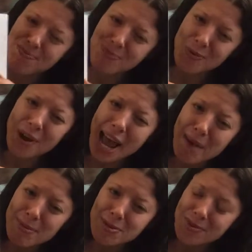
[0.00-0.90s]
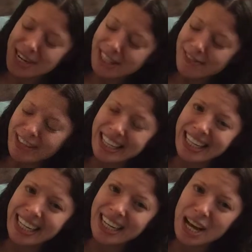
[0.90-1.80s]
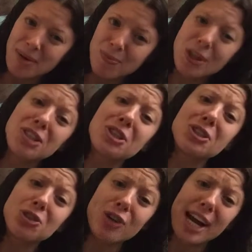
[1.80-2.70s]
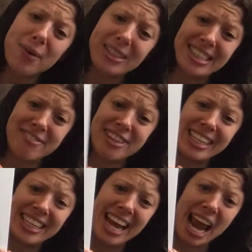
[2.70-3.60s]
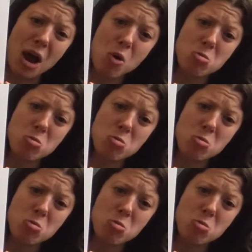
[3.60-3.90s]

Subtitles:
What happens when it's feeling, when it turns gray, what is it feeling now?